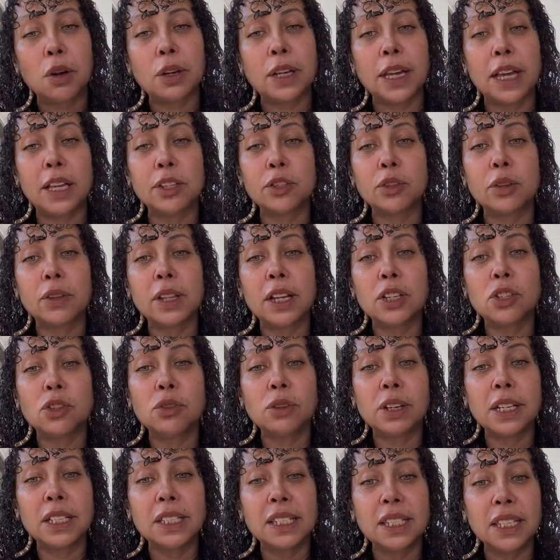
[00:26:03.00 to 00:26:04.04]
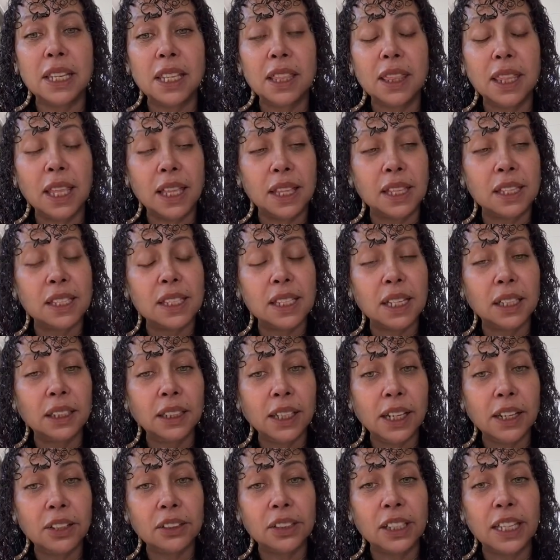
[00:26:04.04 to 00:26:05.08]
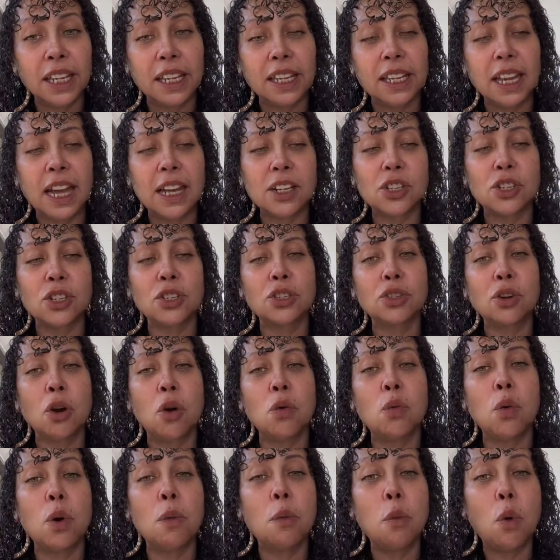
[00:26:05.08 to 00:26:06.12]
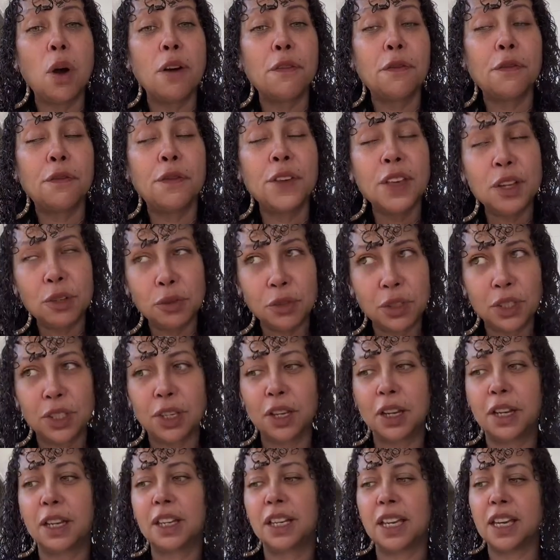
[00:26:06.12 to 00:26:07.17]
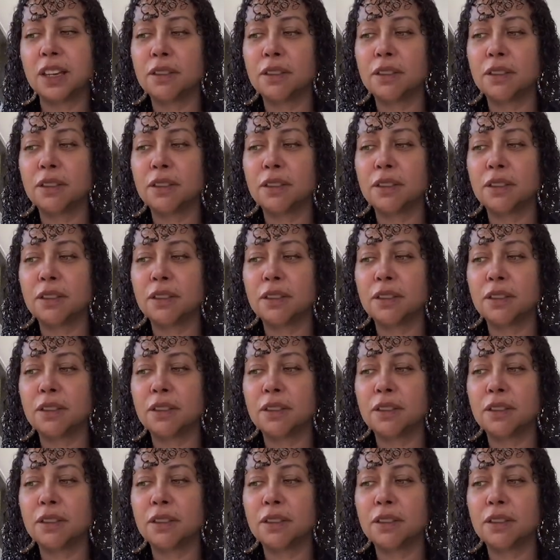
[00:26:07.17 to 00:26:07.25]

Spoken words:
okay? So that you can see things clearly and not just go with what feels good.